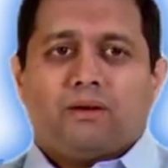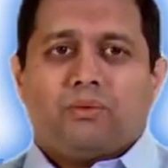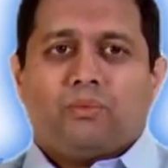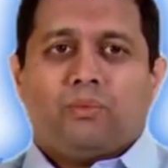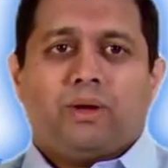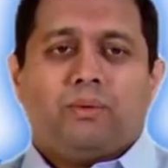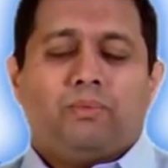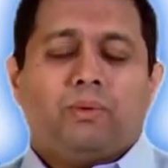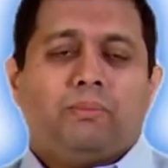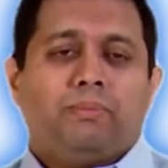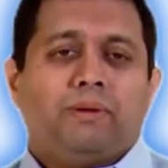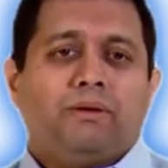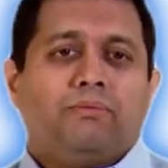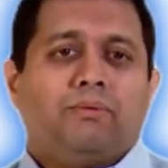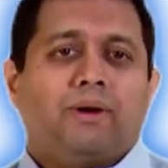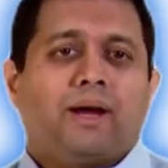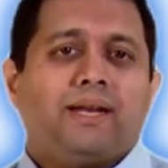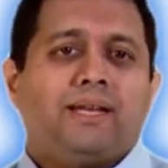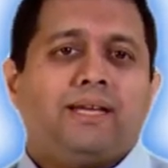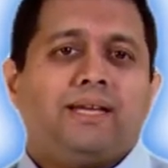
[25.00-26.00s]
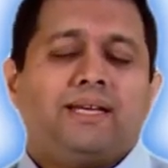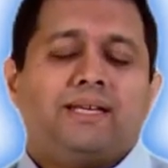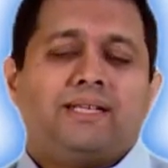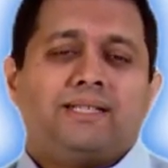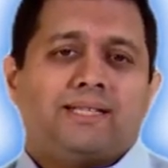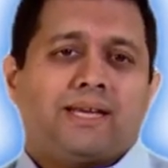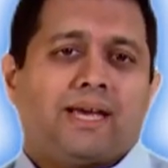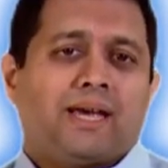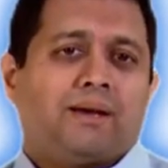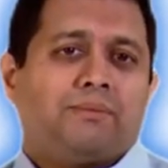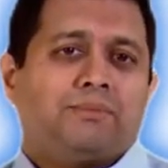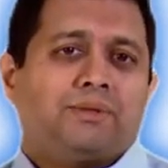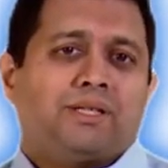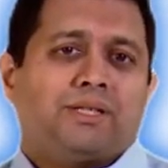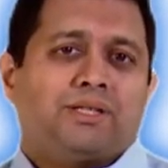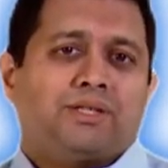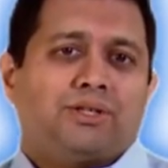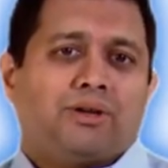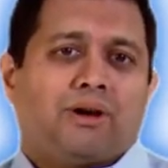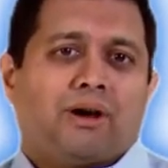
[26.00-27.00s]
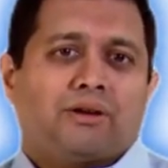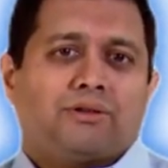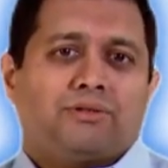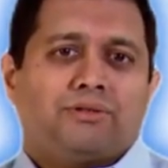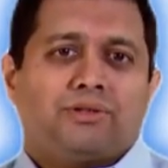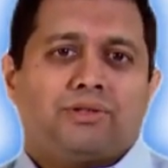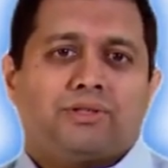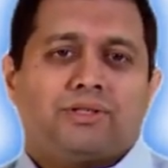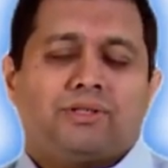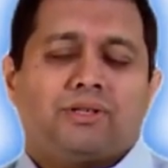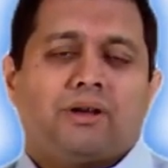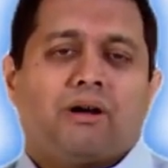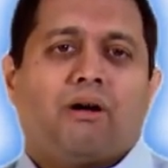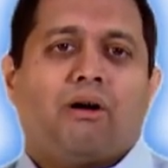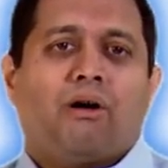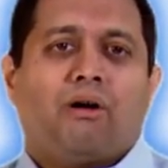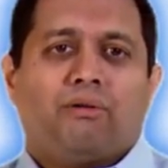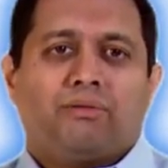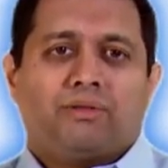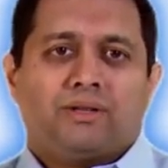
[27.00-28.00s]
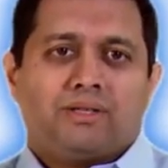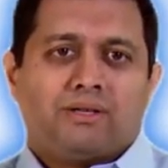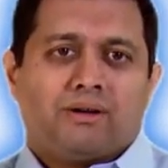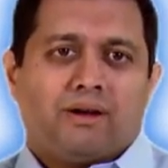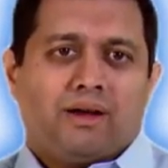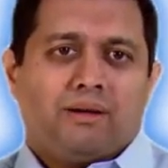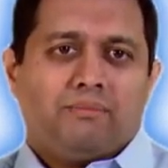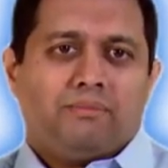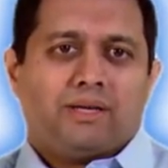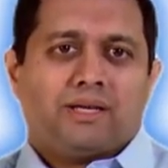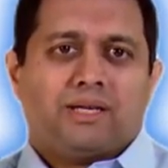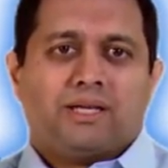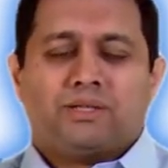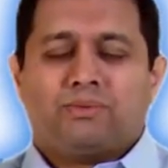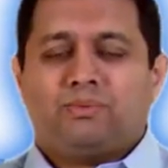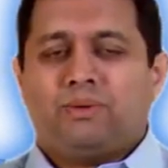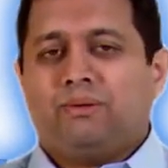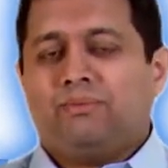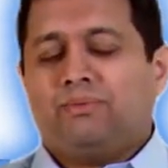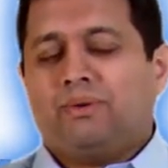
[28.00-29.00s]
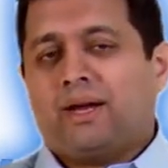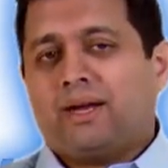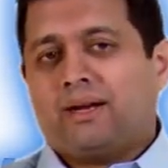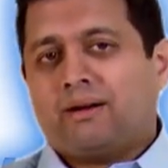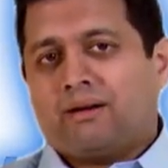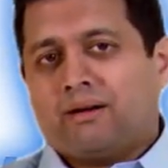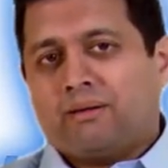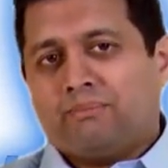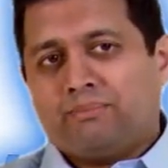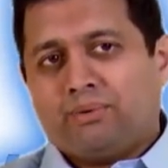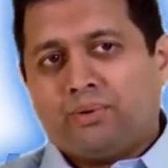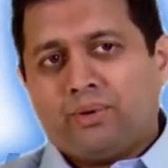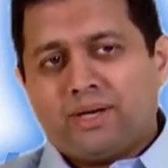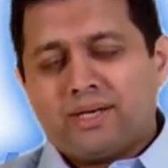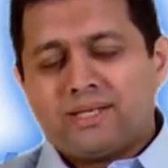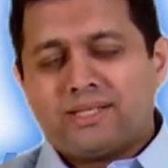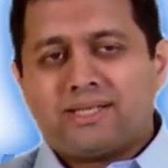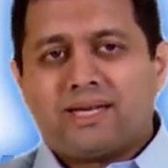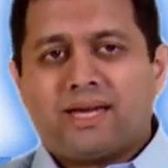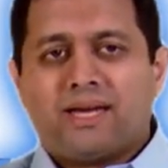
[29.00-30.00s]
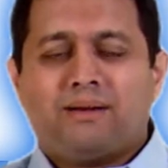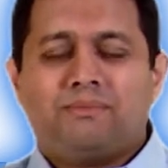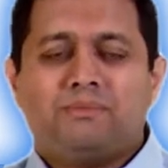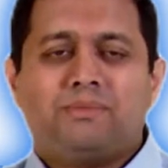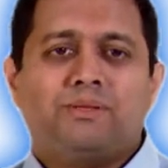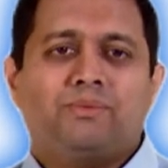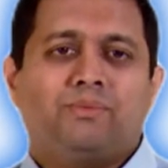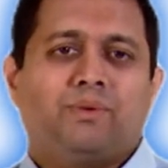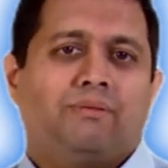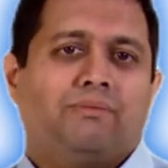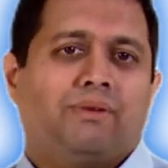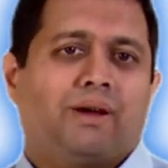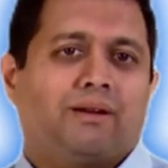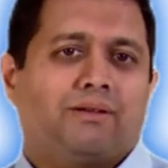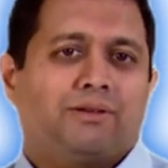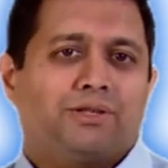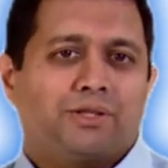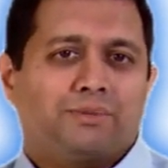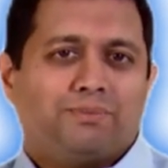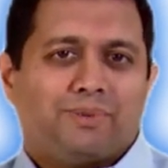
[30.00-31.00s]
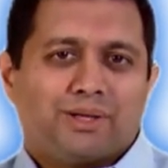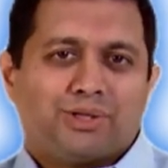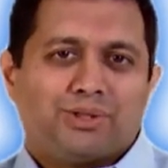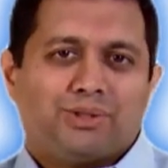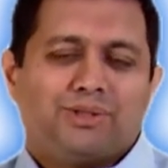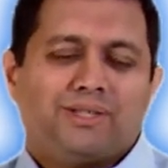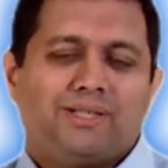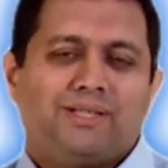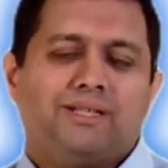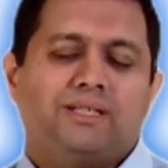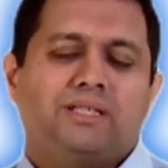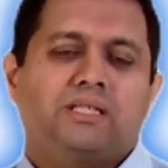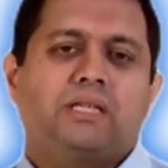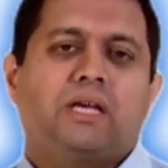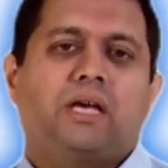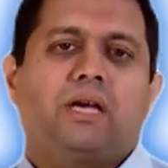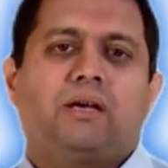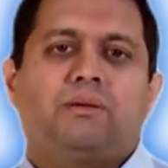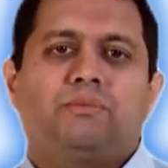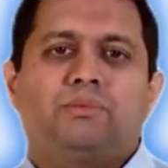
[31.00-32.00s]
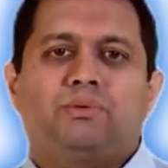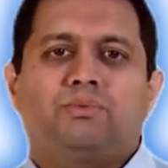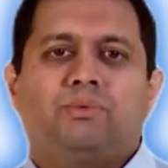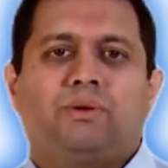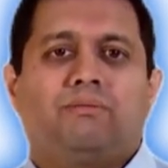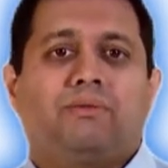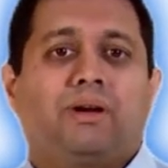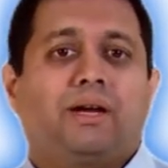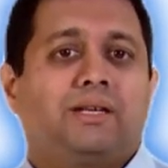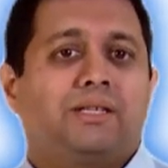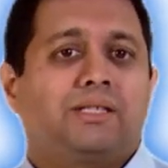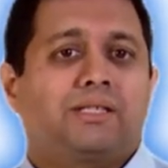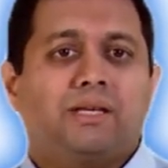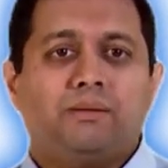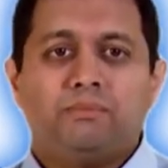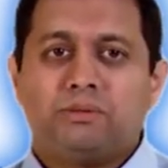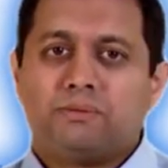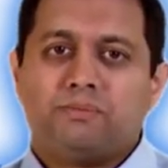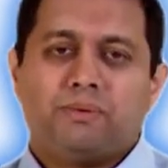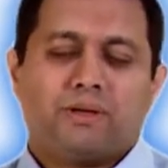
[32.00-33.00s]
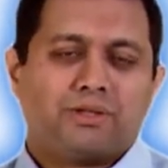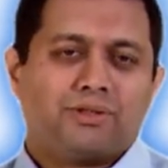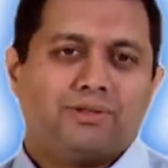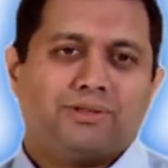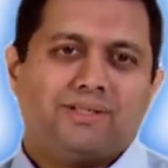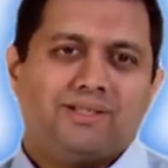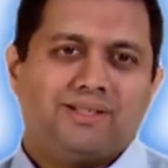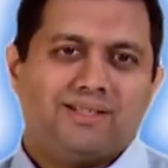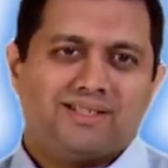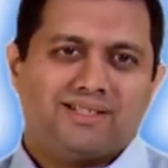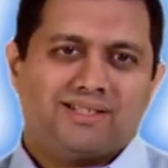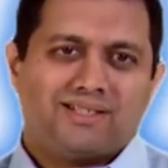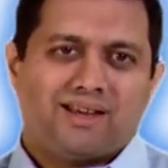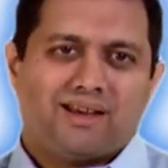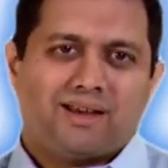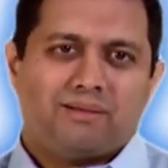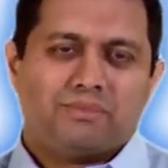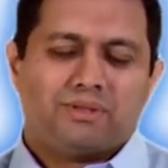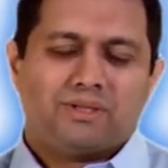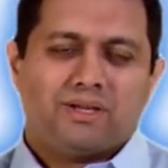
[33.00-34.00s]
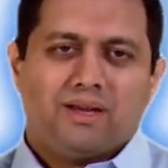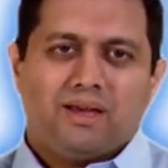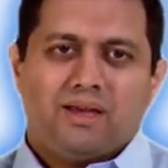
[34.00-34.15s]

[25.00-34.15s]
We will be writing exams as doctors all the time because we write our board exams, we write our specialty exams, we write subspecialty exams,